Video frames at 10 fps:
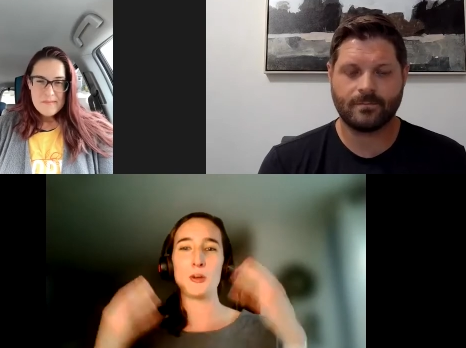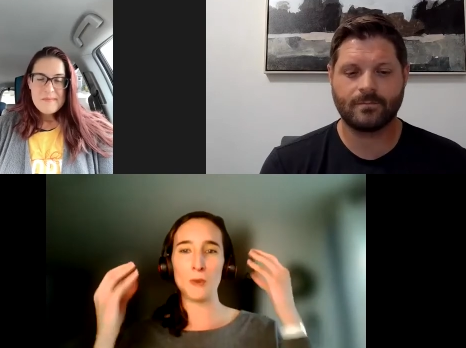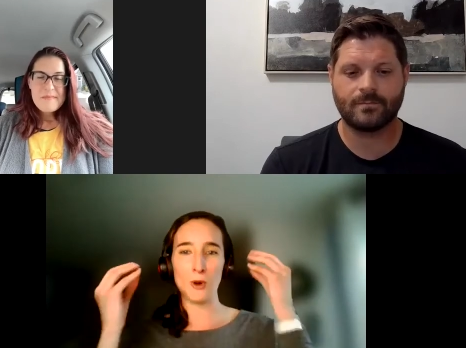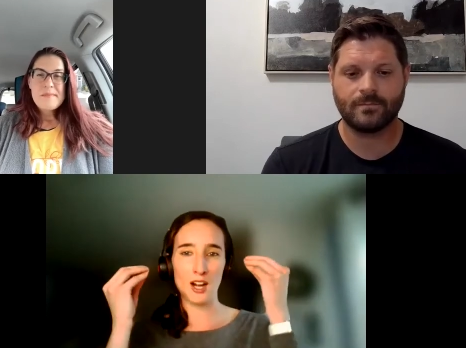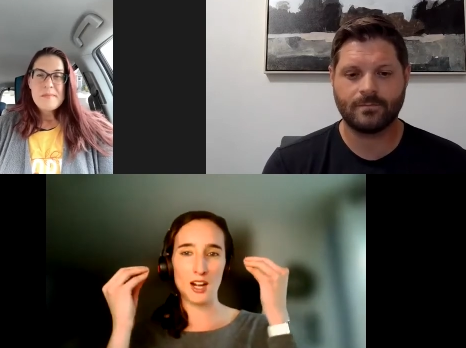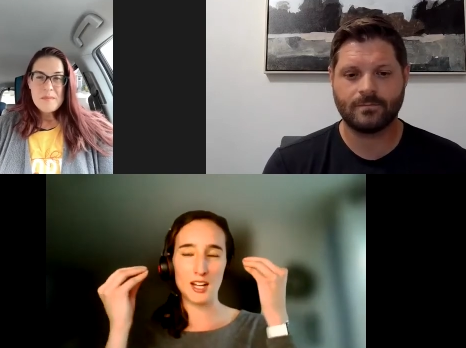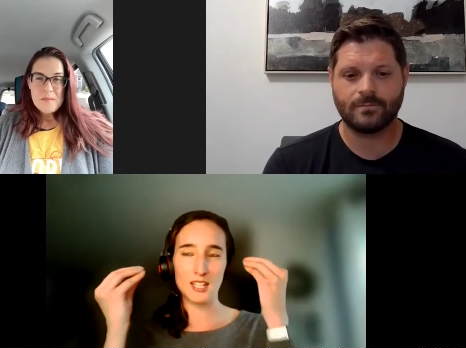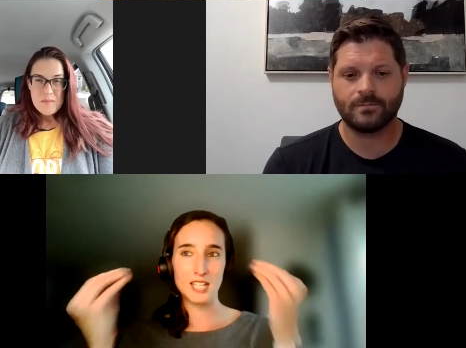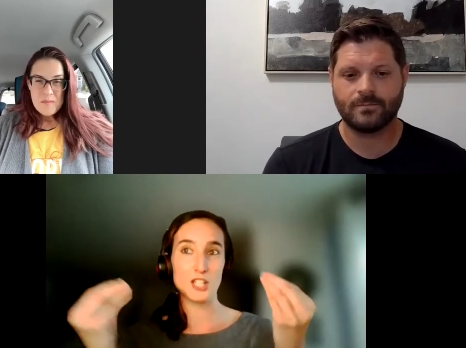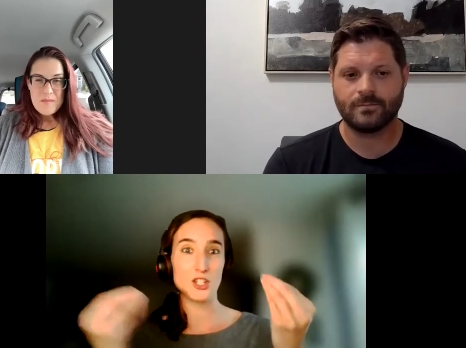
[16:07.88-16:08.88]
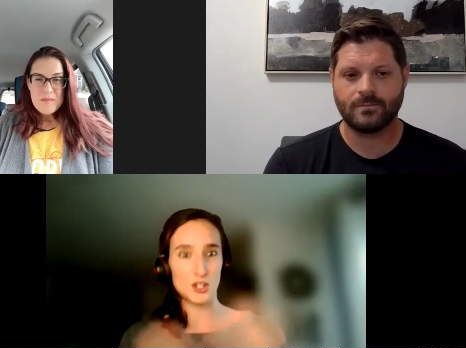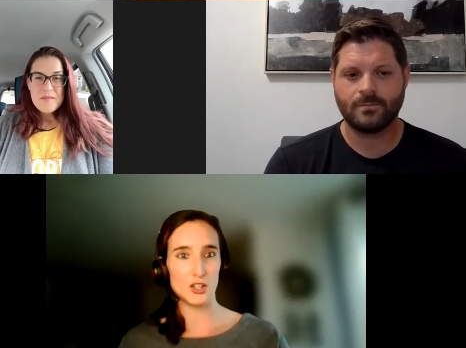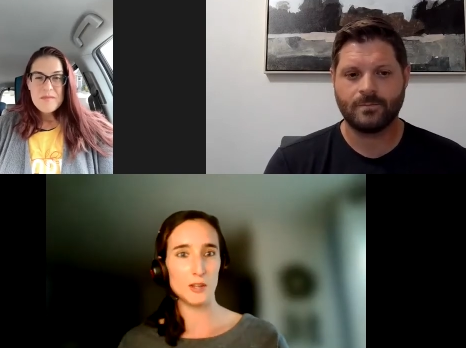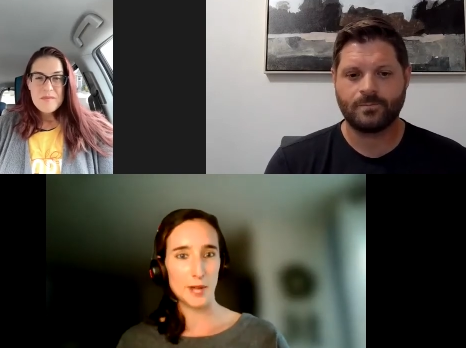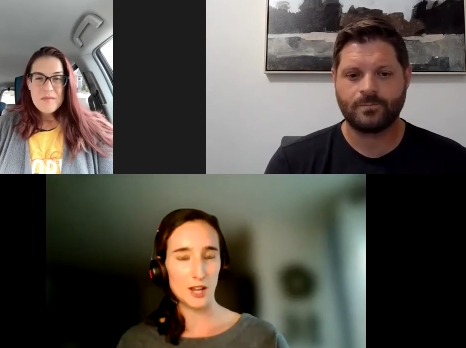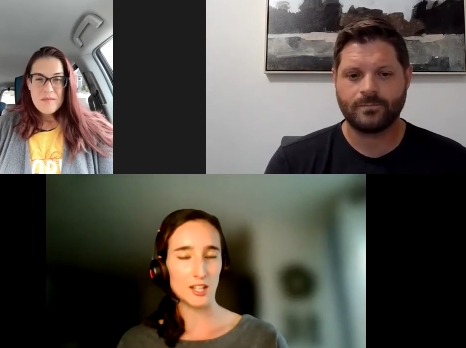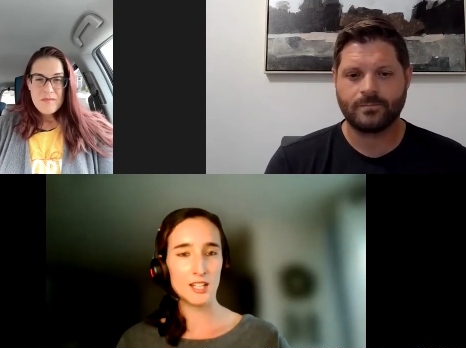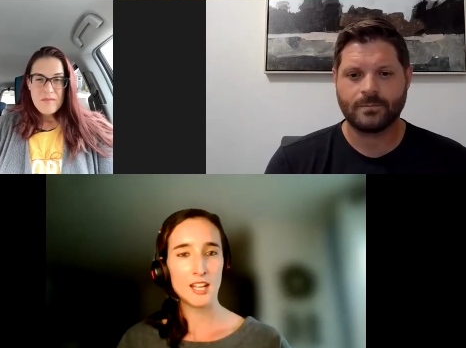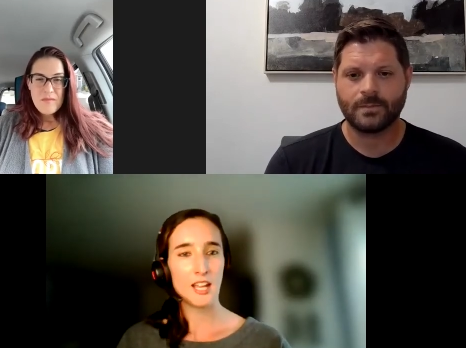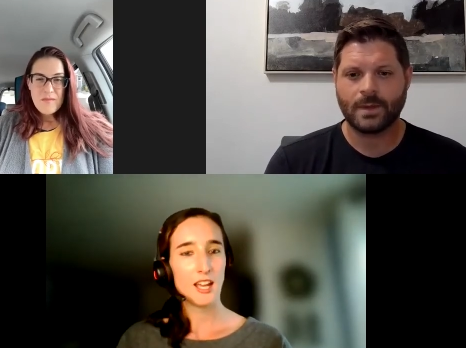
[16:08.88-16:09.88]
Speaker 1: more intentional about it.
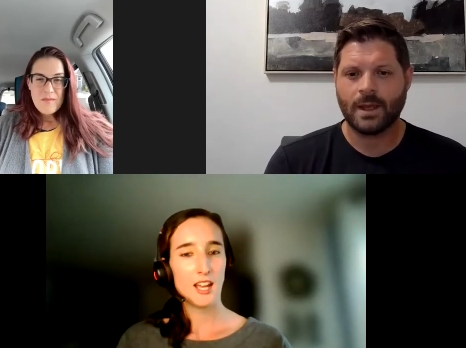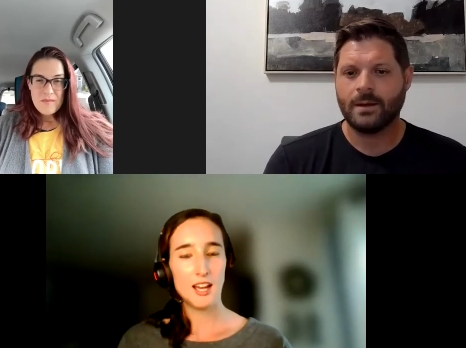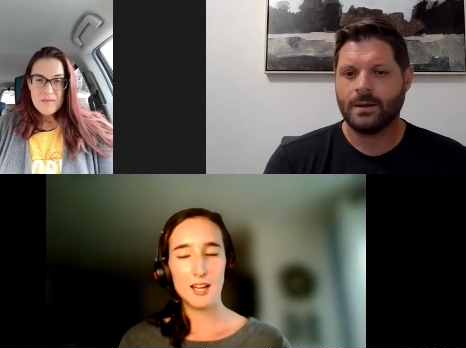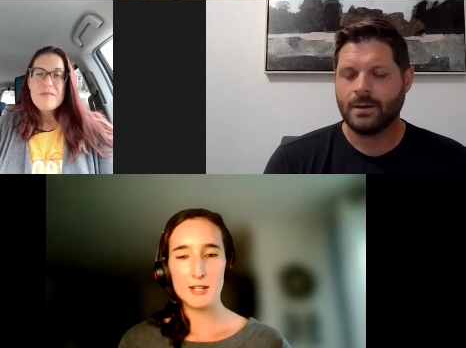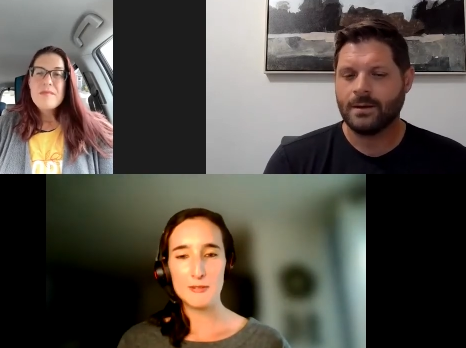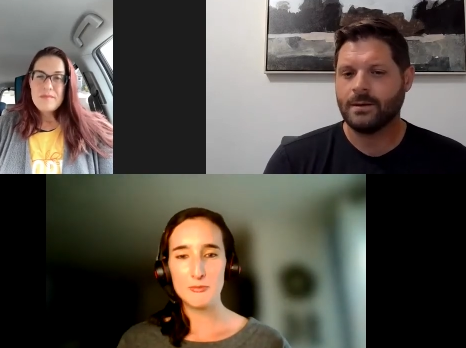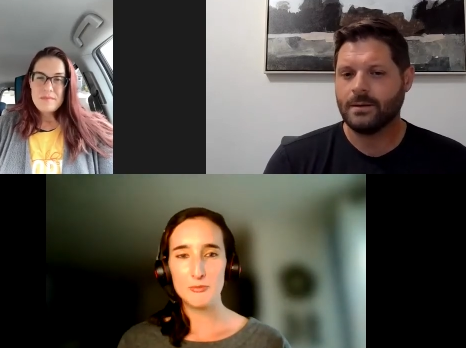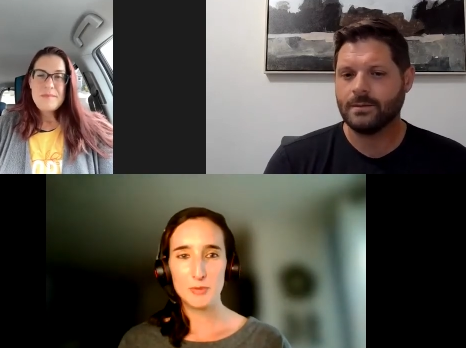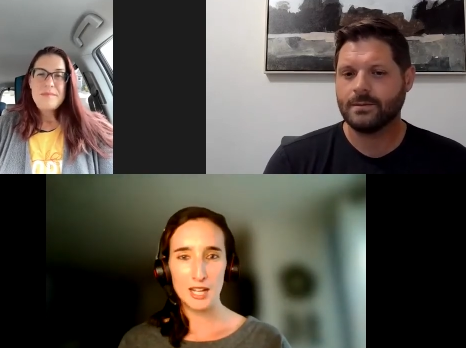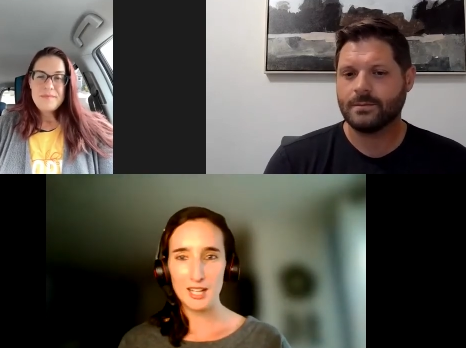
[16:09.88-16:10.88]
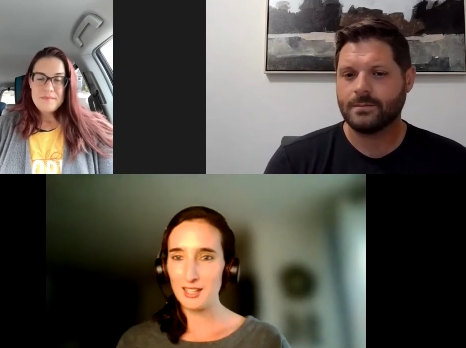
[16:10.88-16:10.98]
Um, but I,